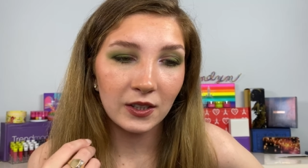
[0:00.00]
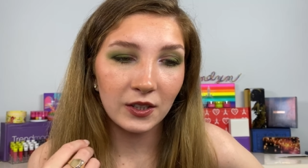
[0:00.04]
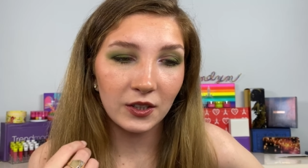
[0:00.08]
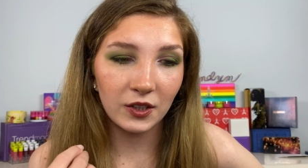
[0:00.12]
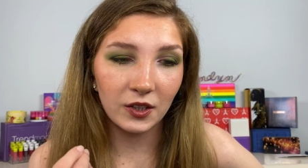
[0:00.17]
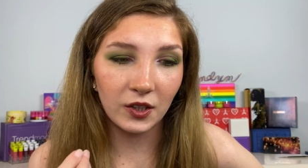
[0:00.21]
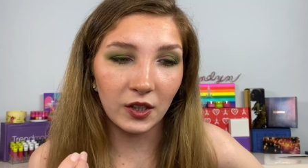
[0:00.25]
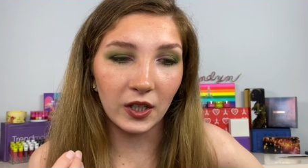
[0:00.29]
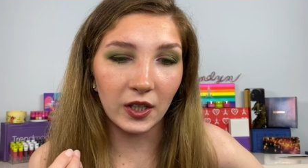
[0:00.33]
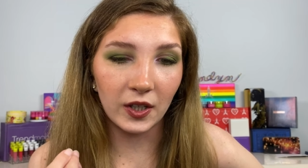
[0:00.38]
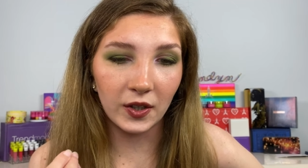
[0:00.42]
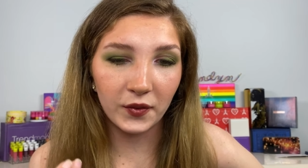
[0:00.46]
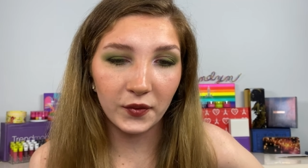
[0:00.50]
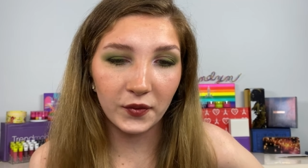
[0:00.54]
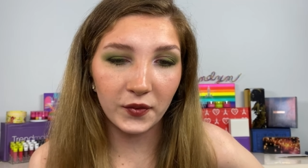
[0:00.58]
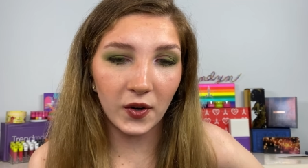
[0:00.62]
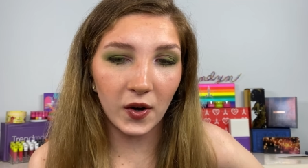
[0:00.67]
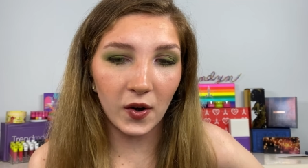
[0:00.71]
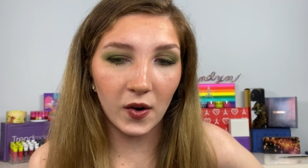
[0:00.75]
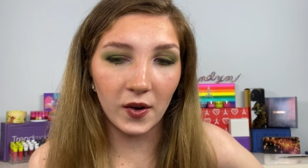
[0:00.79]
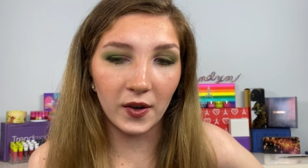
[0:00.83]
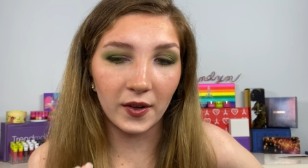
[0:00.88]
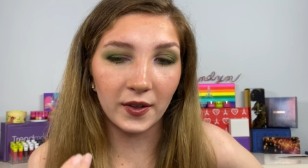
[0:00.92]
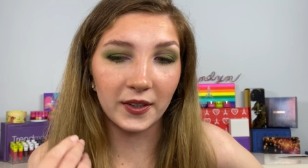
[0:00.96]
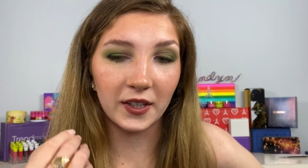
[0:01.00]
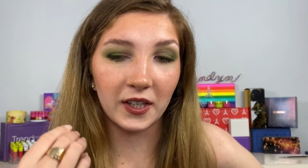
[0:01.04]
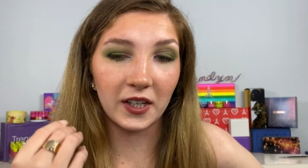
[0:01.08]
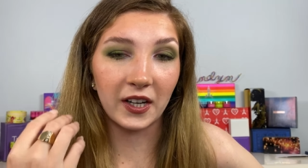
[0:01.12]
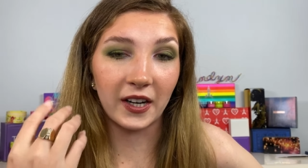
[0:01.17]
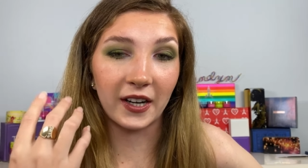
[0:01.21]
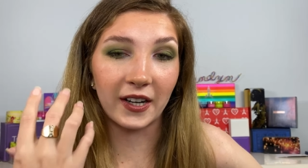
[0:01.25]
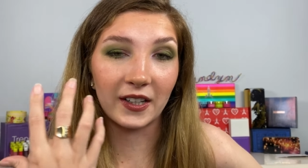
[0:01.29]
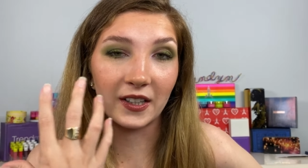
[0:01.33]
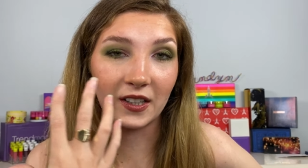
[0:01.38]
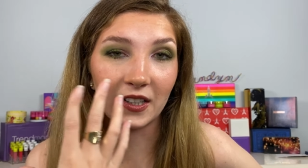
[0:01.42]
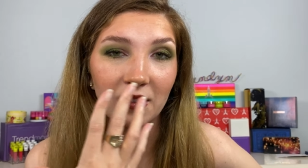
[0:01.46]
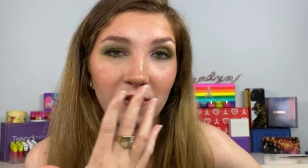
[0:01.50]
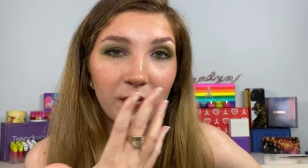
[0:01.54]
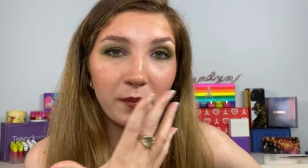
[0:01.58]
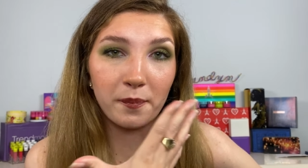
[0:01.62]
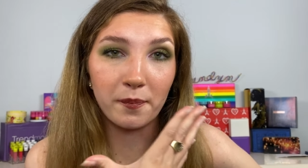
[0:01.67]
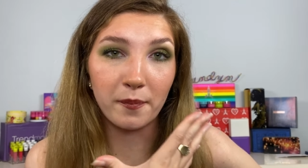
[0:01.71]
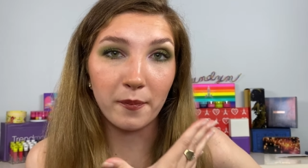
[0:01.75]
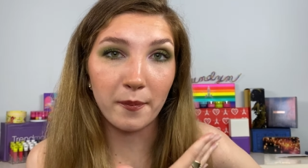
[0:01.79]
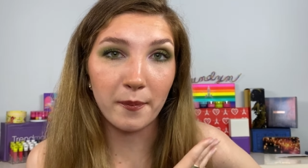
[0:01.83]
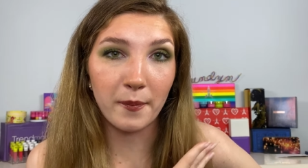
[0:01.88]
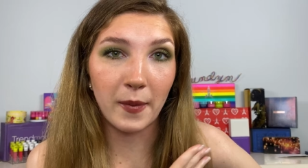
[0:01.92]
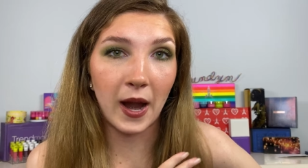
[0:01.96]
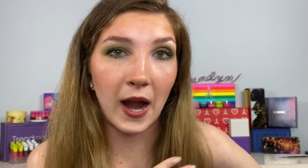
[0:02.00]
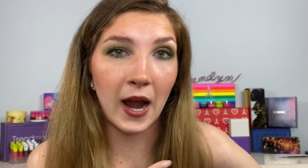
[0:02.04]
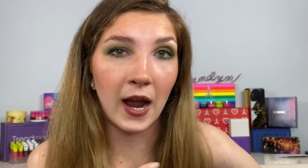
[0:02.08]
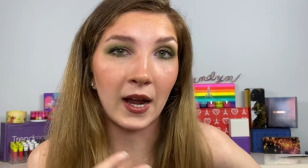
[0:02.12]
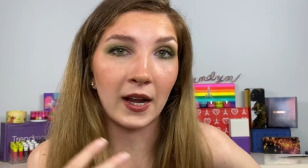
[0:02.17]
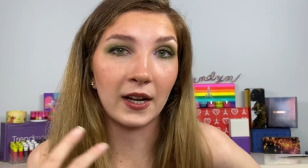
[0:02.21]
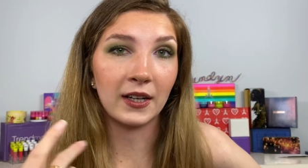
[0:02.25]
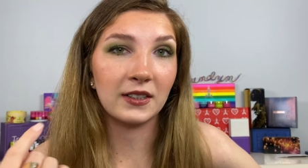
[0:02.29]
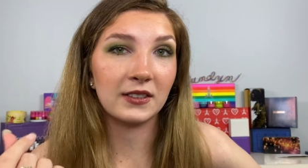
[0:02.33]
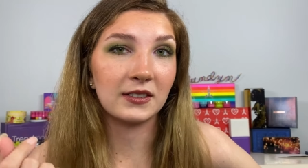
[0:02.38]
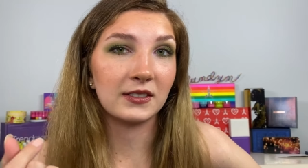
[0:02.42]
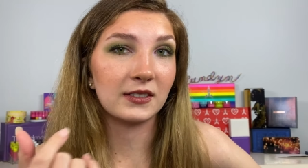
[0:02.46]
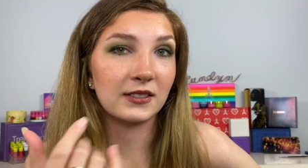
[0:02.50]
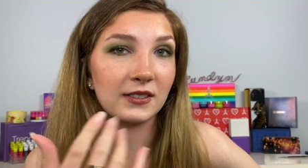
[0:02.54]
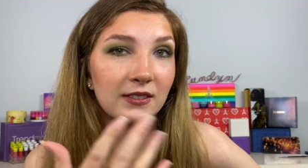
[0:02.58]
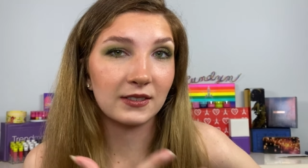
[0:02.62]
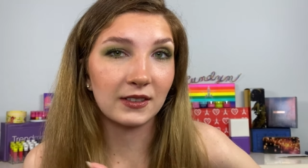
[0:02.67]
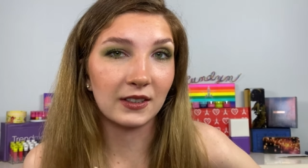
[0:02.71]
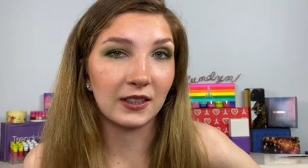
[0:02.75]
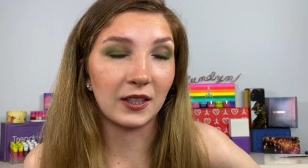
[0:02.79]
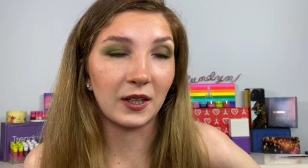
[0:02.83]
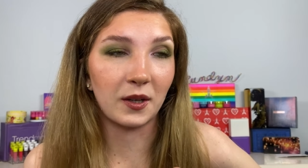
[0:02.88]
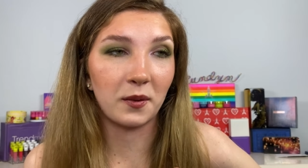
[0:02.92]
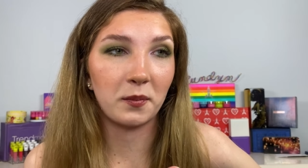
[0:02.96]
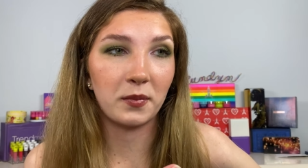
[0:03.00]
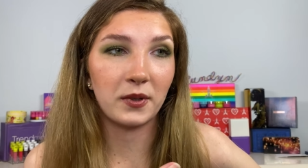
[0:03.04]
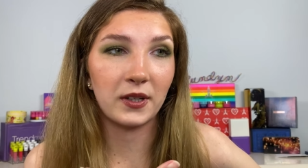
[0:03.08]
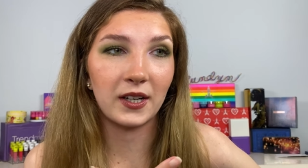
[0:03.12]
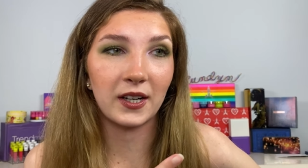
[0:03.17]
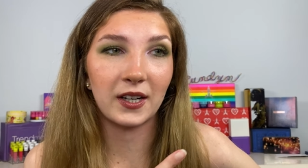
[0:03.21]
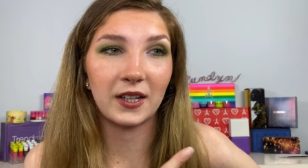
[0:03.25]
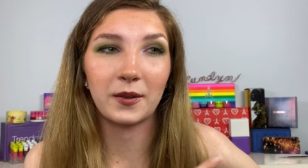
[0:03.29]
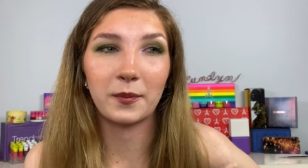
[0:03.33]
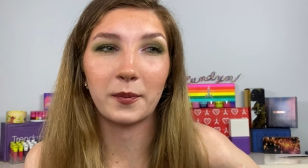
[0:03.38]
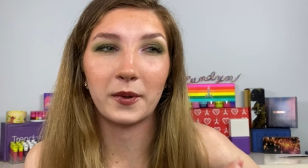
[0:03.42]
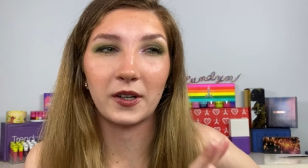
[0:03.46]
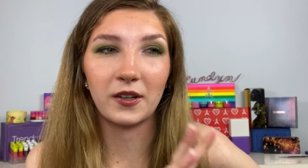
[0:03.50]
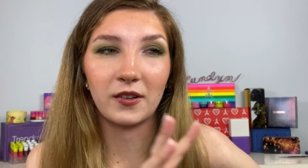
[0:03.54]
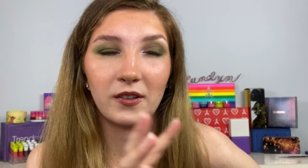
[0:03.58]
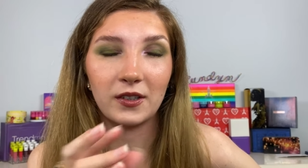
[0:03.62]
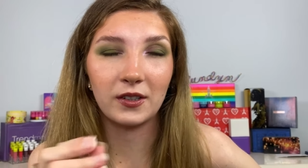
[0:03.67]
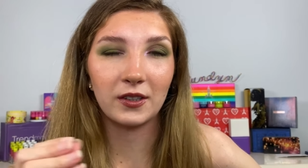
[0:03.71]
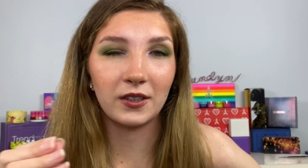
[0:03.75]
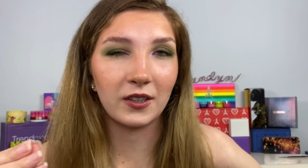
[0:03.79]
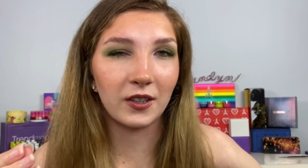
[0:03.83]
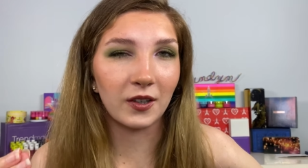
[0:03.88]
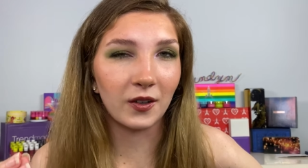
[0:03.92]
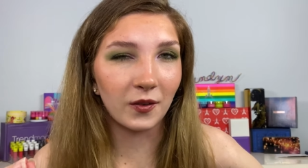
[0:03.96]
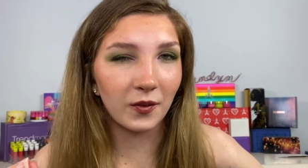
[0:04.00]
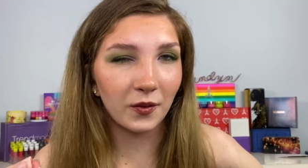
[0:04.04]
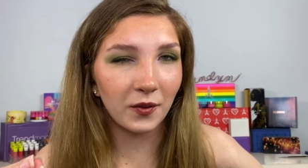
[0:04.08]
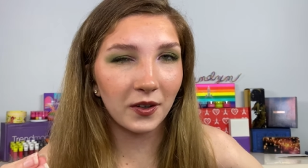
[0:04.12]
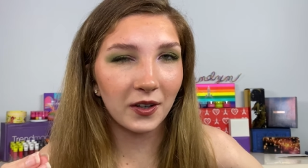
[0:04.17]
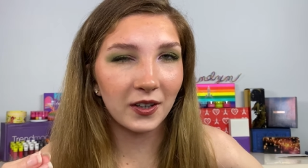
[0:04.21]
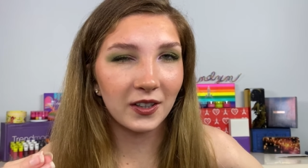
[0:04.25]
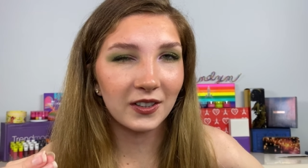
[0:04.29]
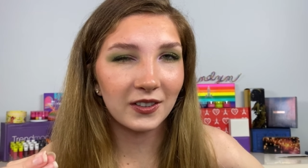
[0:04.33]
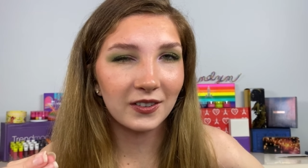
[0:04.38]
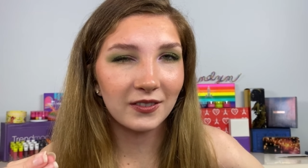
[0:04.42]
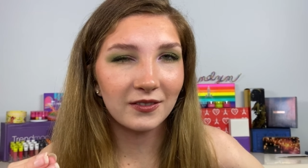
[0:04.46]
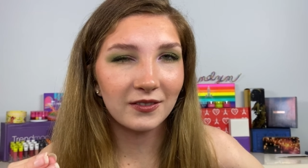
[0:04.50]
during fall that are like the matte lipsticks, but you still want